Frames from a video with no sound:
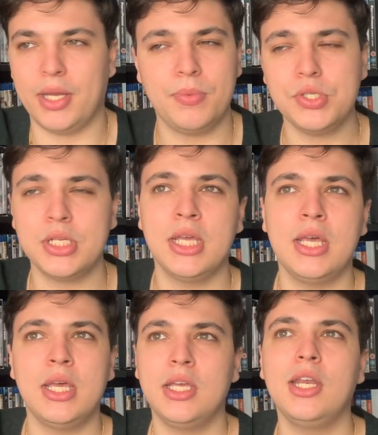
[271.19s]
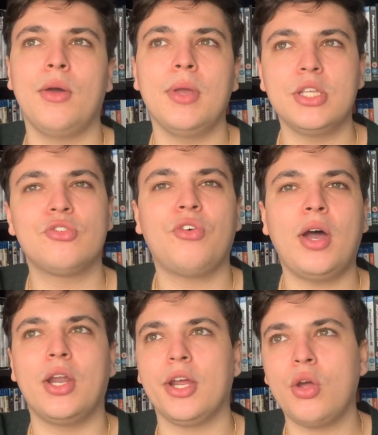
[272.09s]
It wasn't, you know, it's
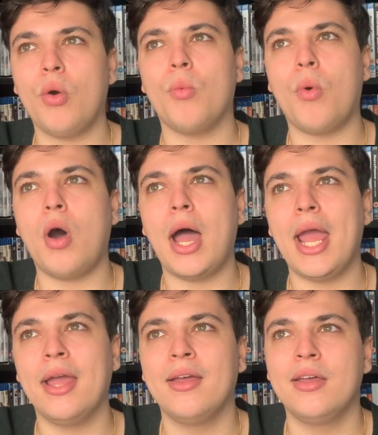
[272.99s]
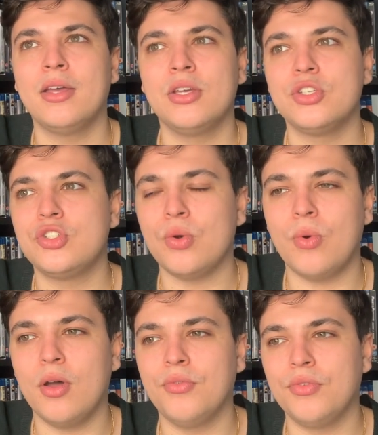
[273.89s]
fine. I got why sort
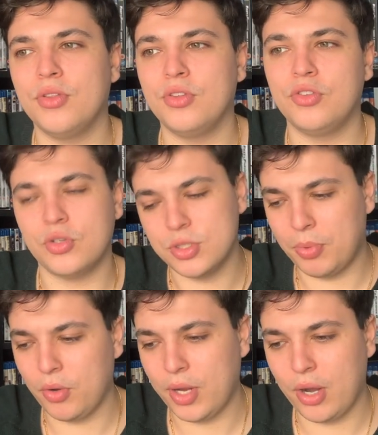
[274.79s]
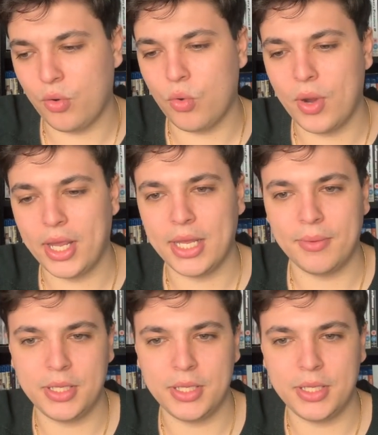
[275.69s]
of the Doctor broke out quick.